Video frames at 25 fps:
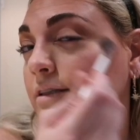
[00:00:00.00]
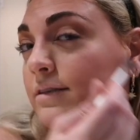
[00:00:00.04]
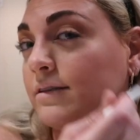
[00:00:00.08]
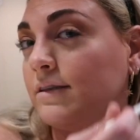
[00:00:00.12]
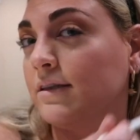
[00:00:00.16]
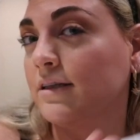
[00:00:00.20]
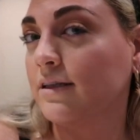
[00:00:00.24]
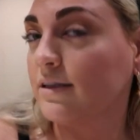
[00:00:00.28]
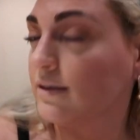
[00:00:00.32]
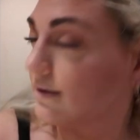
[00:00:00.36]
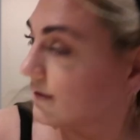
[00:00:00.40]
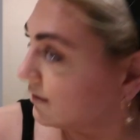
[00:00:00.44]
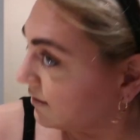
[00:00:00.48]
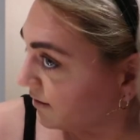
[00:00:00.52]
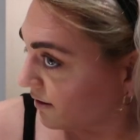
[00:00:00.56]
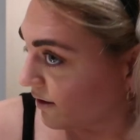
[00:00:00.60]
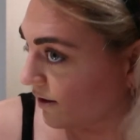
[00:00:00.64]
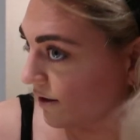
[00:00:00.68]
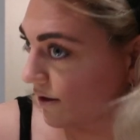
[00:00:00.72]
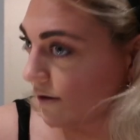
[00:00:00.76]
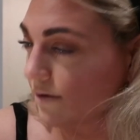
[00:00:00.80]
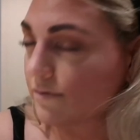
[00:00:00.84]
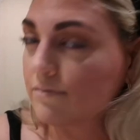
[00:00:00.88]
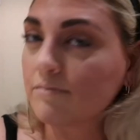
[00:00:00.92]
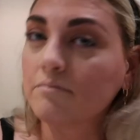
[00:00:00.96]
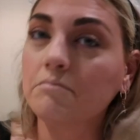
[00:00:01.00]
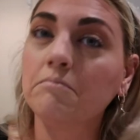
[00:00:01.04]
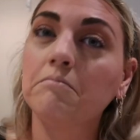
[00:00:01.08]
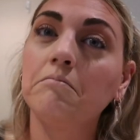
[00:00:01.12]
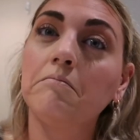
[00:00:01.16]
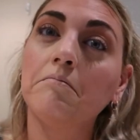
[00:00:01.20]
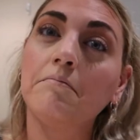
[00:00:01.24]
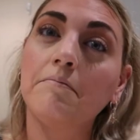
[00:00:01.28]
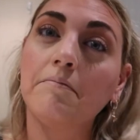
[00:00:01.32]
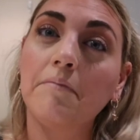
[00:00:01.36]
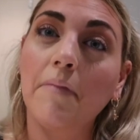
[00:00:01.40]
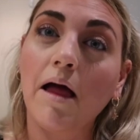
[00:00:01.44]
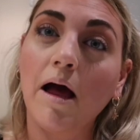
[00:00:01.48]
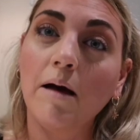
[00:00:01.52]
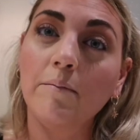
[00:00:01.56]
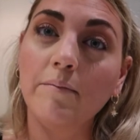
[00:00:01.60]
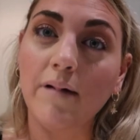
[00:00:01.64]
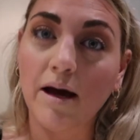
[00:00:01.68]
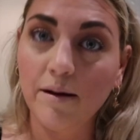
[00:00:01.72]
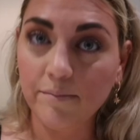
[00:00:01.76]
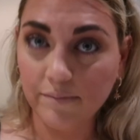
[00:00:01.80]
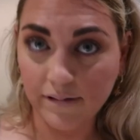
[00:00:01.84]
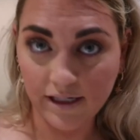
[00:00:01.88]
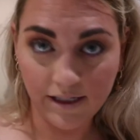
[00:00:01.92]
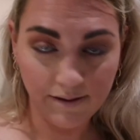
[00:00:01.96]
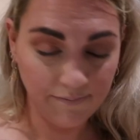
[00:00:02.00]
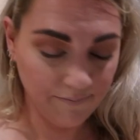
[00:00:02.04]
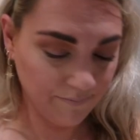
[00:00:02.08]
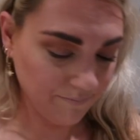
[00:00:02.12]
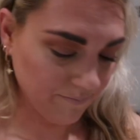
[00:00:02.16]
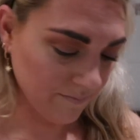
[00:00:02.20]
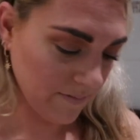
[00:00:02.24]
as it is, so I'm happy.